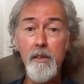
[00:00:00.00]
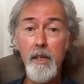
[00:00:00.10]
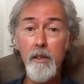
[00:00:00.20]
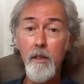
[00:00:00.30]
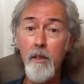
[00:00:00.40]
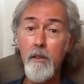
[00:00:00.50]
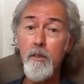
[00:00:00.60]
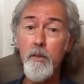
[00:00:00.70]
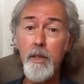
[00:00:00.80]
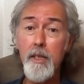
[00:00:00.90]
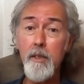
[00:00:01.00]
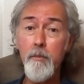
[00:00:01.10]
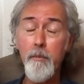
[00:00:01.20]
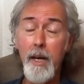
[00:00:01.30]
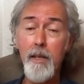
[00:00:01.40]
that God created
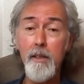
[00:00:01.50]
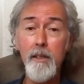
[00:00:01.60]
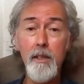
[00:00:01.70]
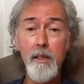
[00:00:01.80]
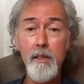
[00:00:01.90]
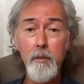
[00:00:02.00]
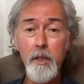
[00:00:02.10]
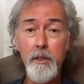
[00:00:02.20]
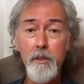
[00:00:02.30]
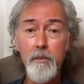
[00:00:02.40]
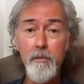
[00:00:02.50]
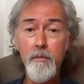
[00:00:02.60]
man in his image.